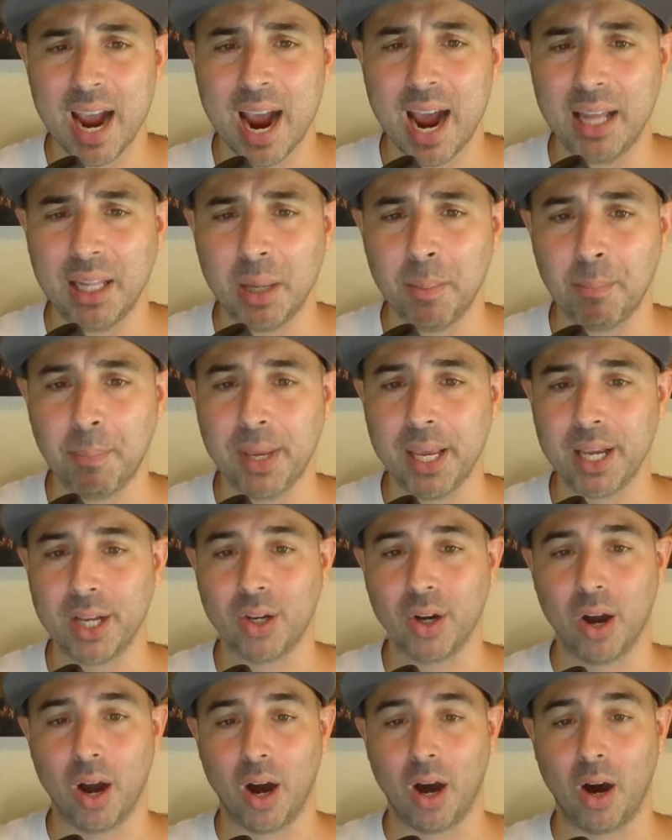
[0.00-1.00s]
And then
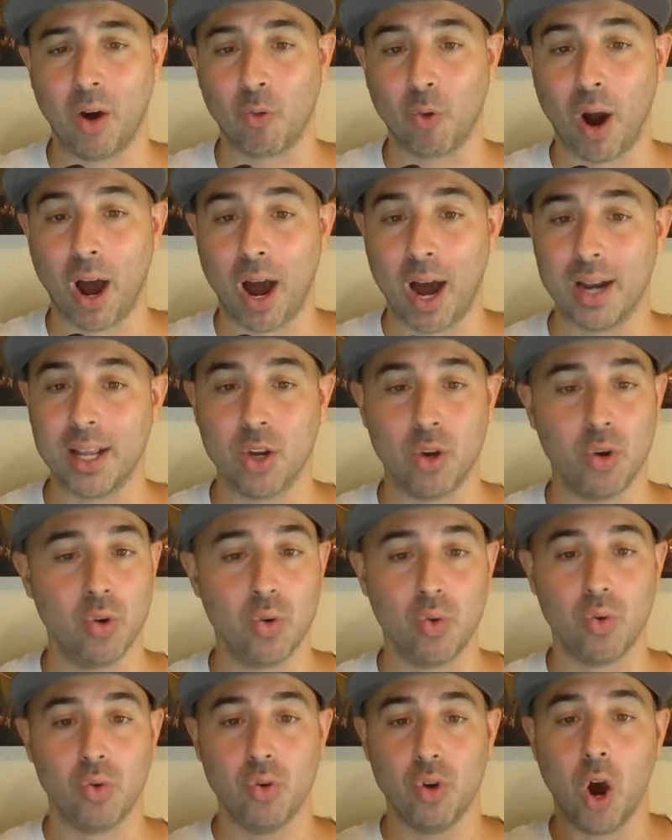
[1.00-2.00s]
Ronnie,
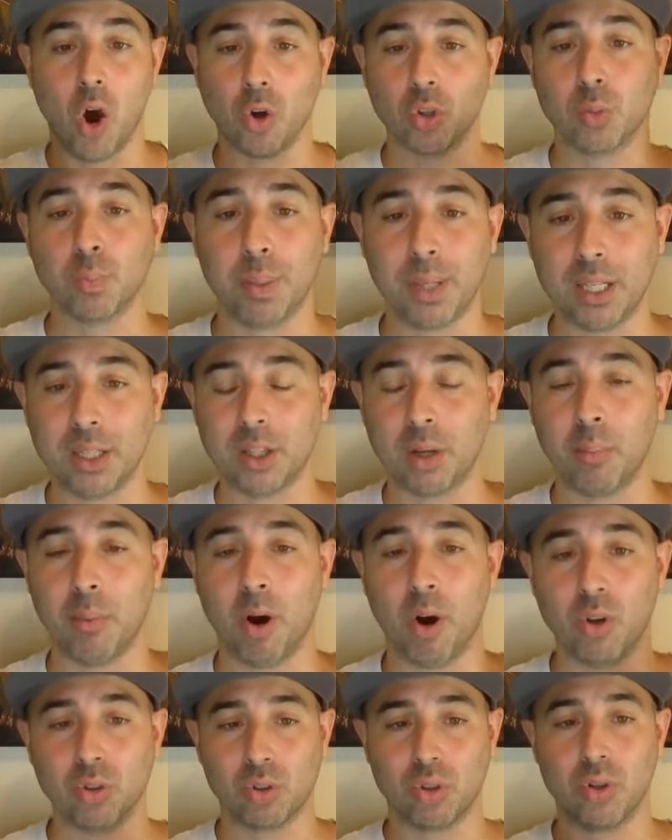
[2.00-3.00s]
who knows Pete the
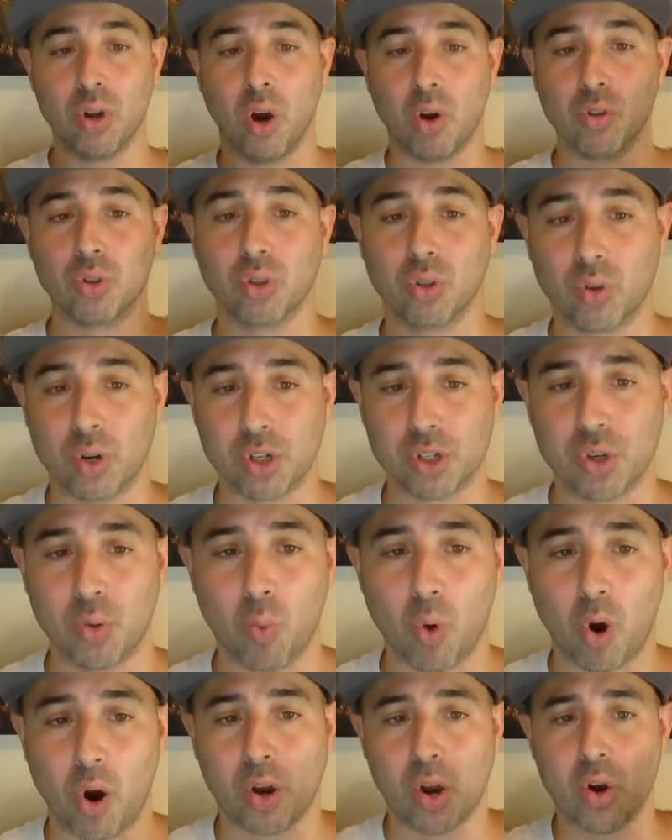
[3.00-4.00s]
most, knows Christian
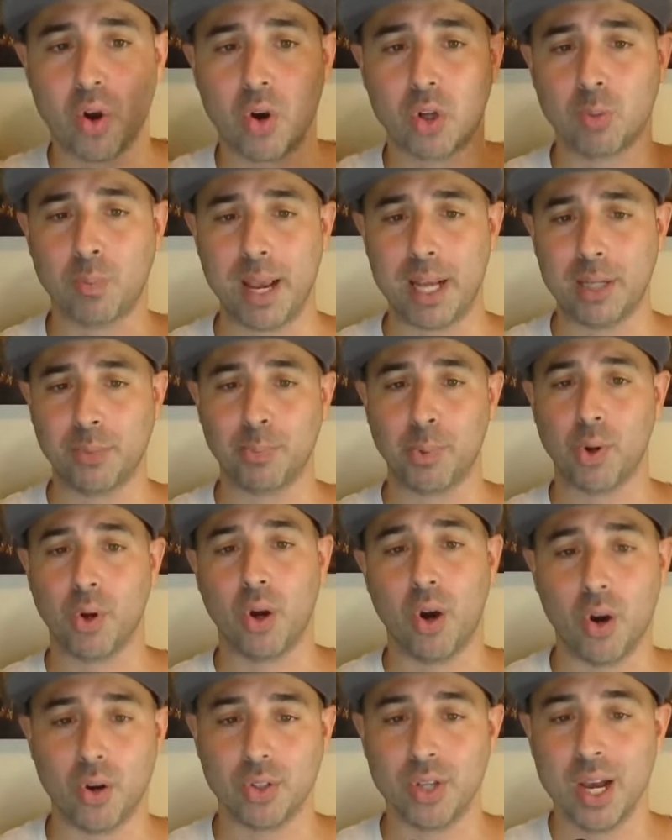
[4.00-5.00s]
Walker, knows baseball,
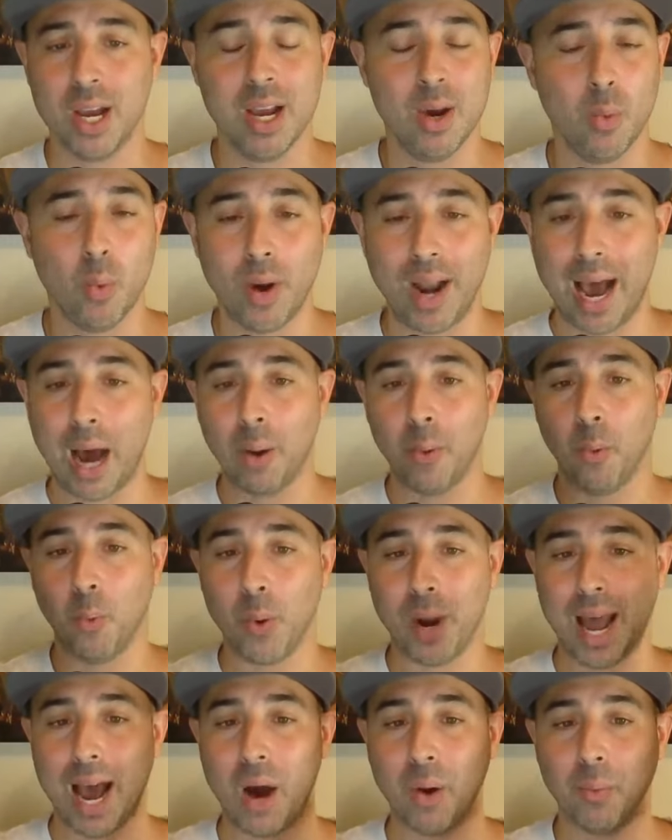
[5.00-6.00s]
goes,
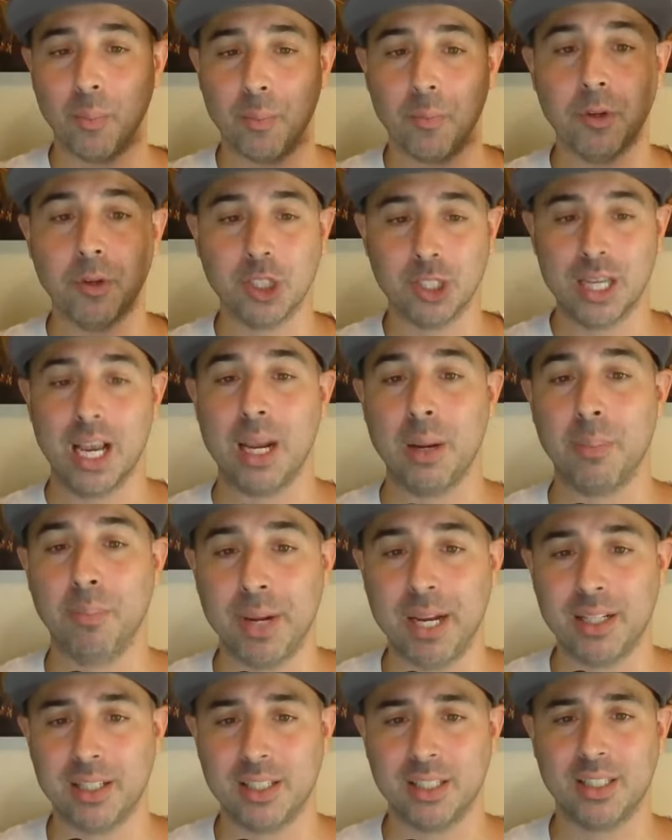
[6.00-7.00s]
without saying
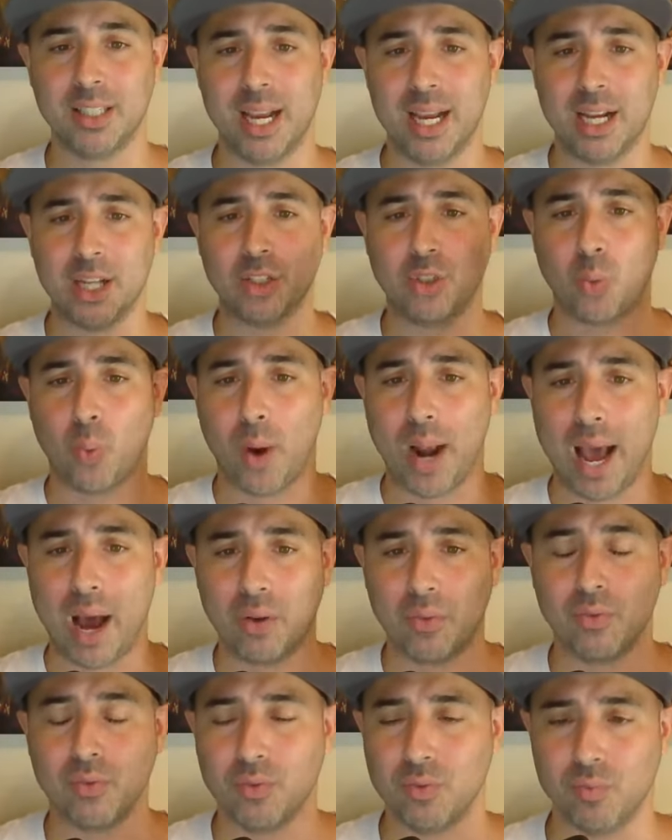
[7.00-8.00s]
Pete stinks,
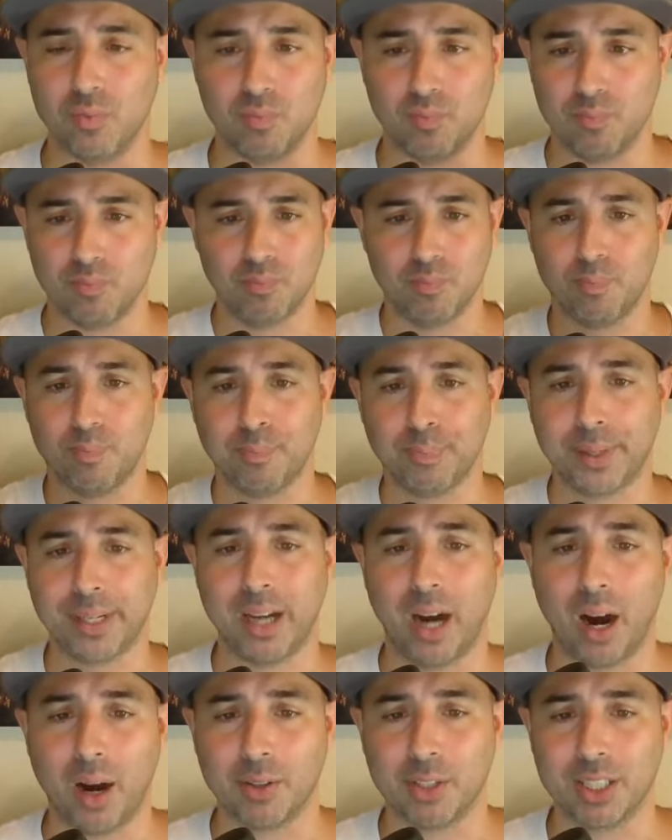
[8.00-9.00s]
without
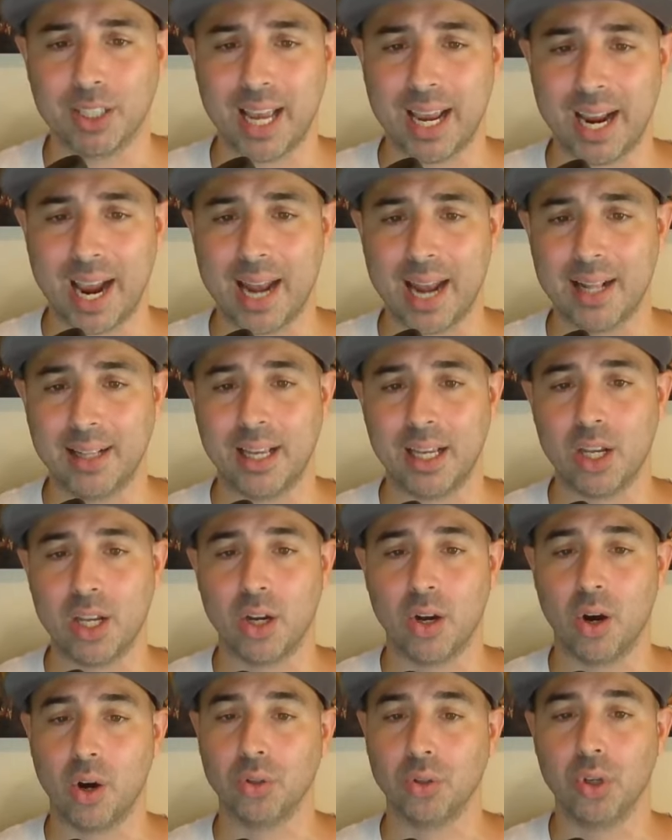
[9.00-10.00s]
saying anything, he
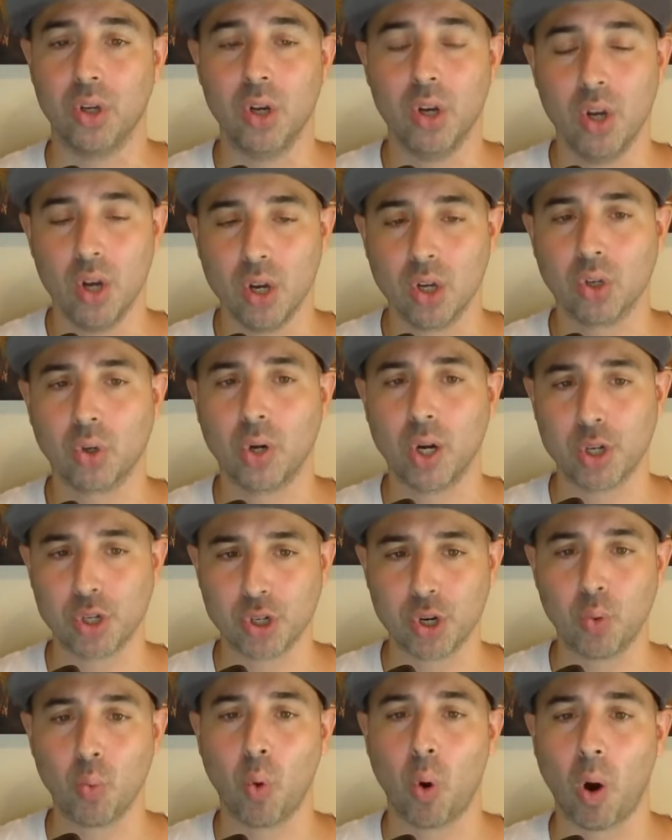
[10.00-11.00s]
goes,
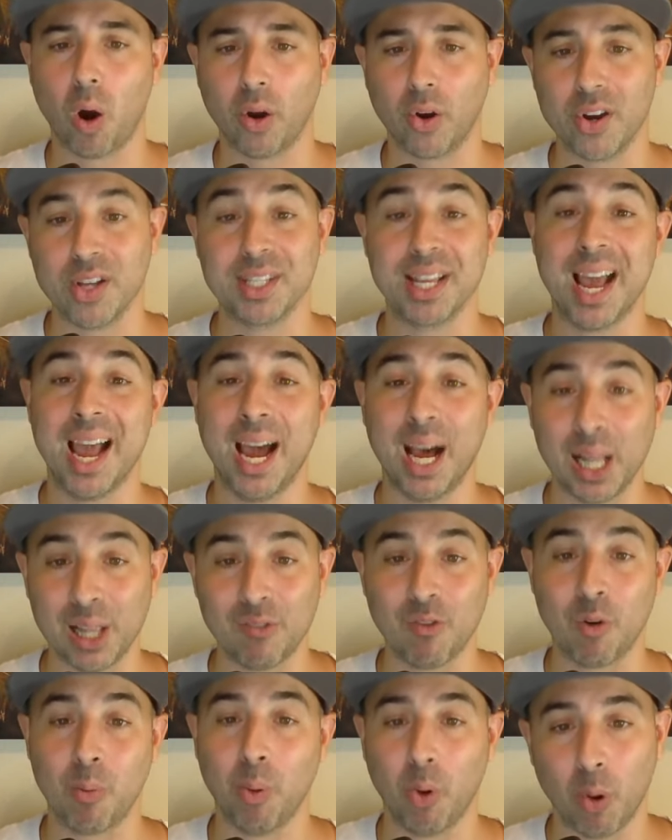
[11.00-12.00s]
Christian Walker is a hell
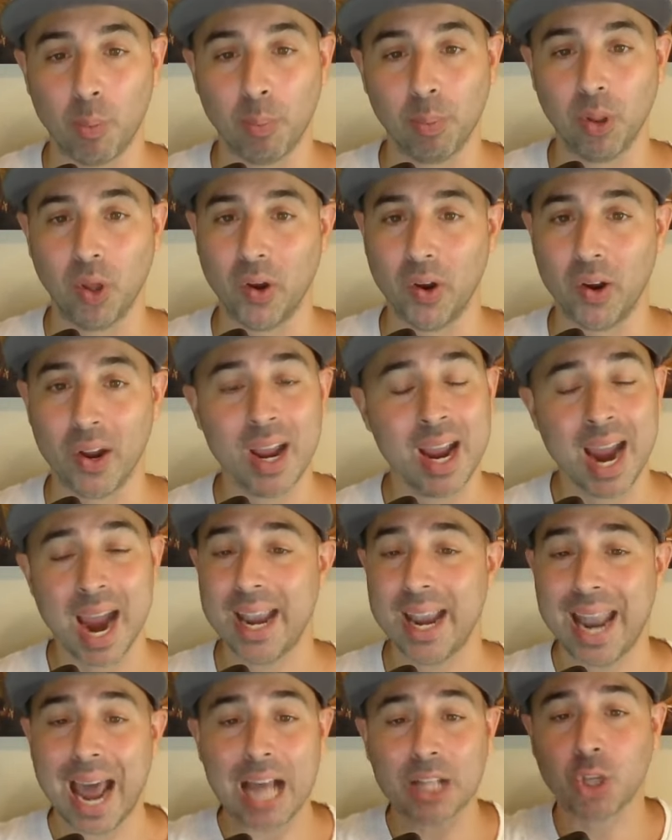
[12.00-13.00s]
of a ball player.
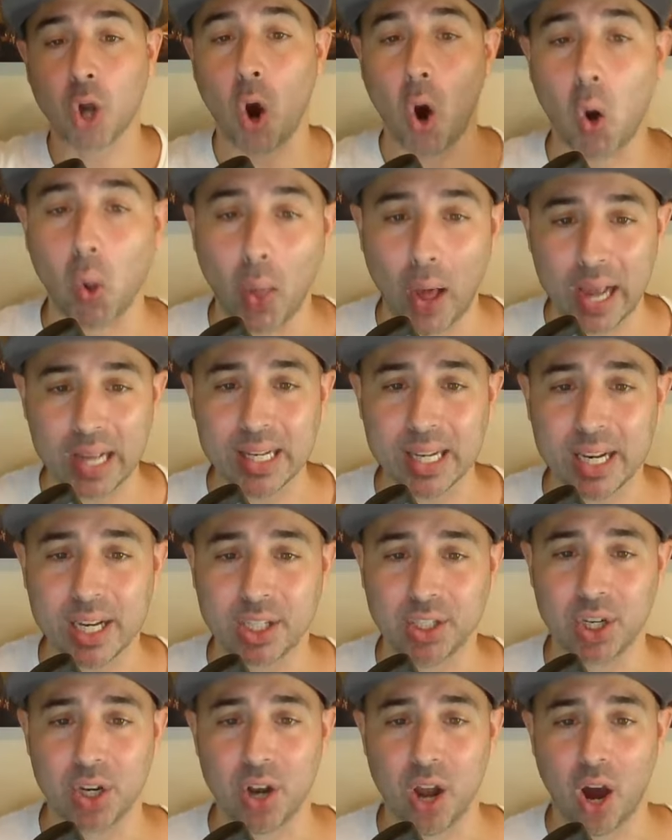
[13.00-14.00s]
And that's all I
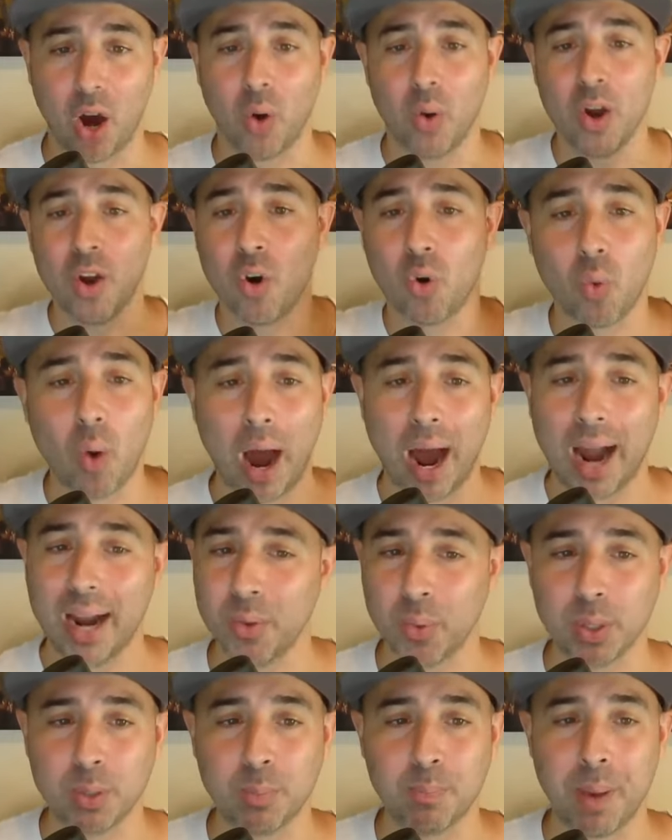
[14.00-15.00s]
needed to know.
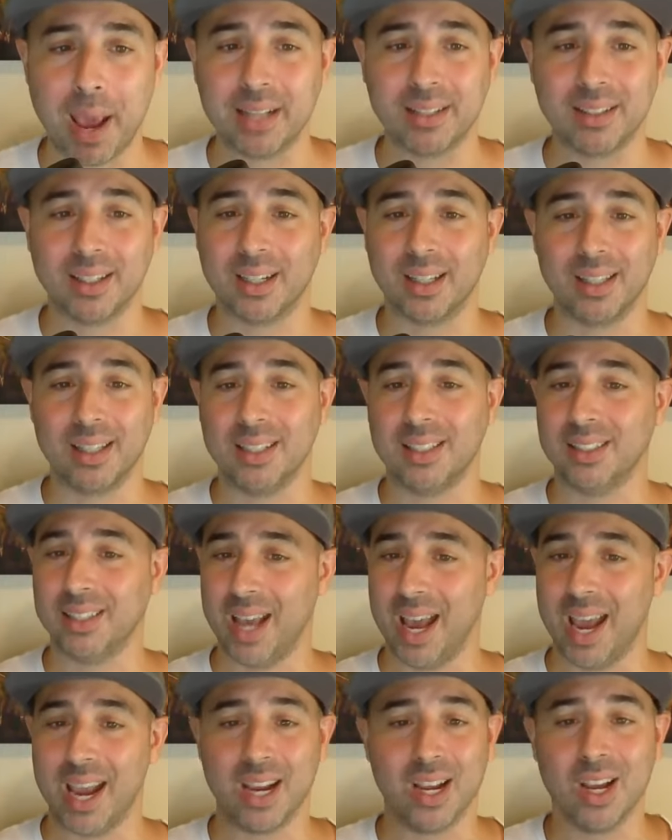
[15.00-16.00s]
Ronnie was basically
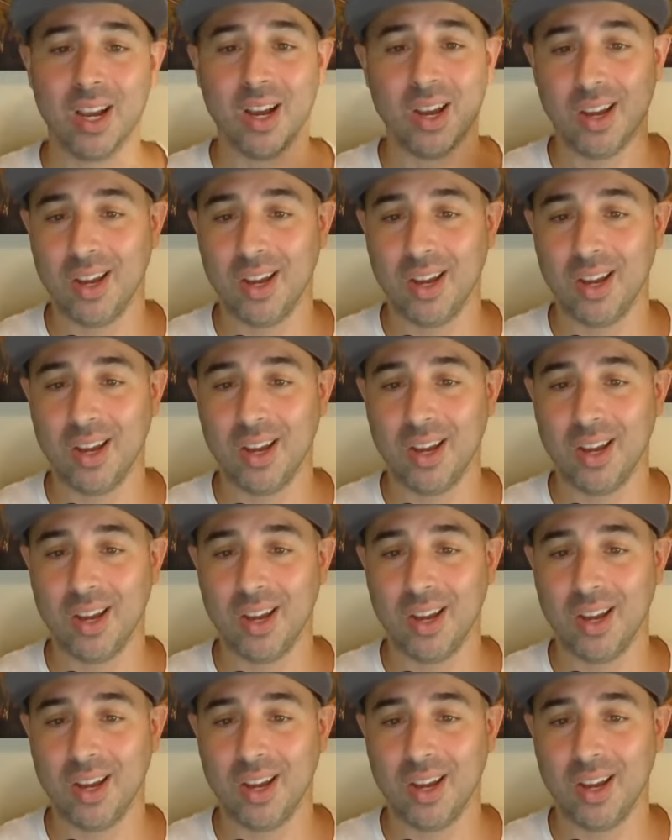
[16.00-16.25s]
saying,